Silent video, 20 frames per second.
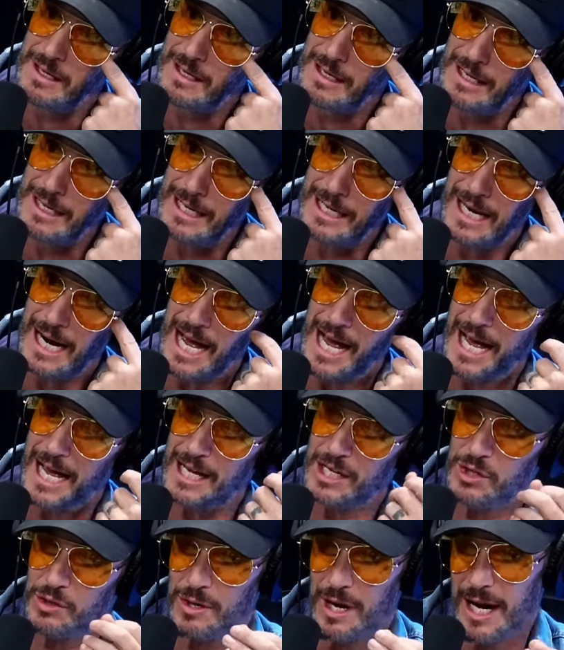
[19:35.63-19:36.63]
and I
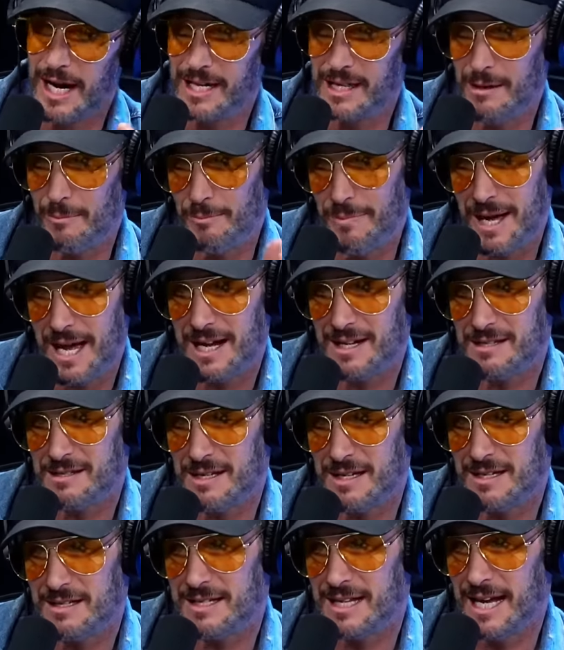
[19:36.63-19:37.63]
tried the
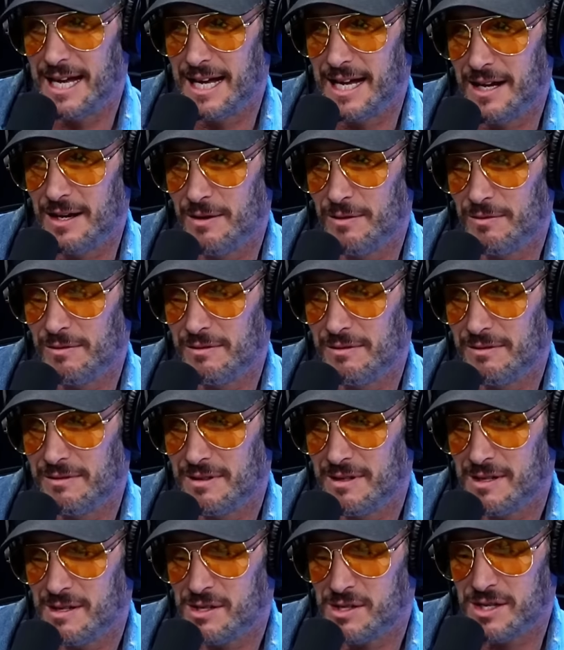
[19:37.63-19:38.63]
backseat down
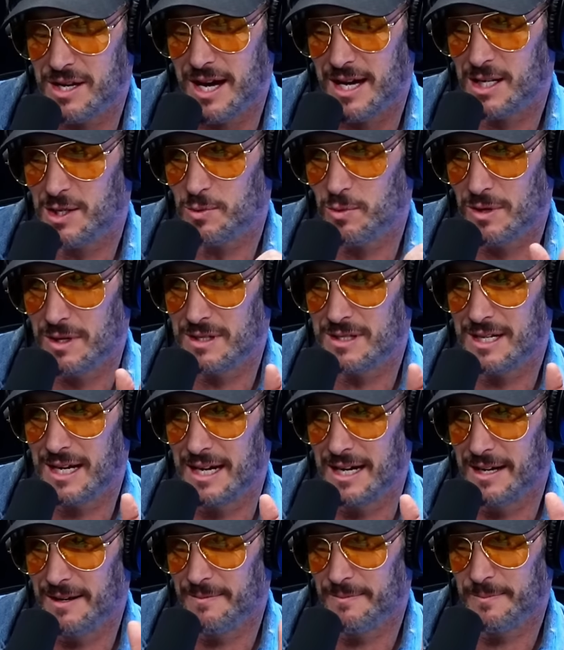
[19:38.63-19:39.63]
sex one
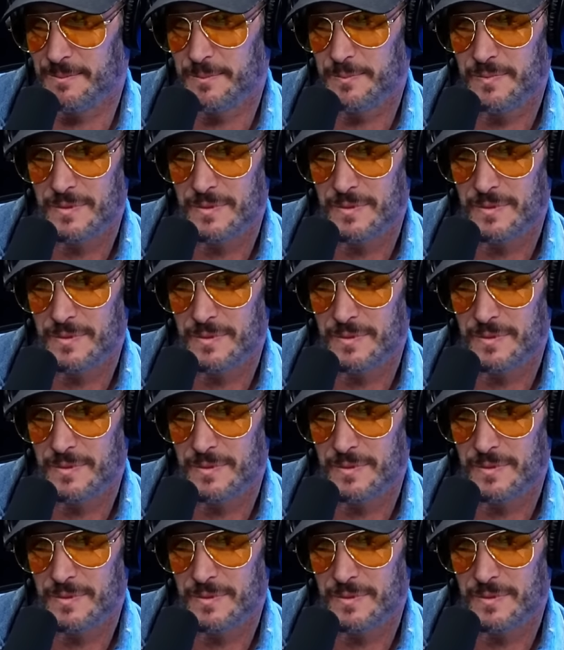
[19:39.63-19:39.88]
time,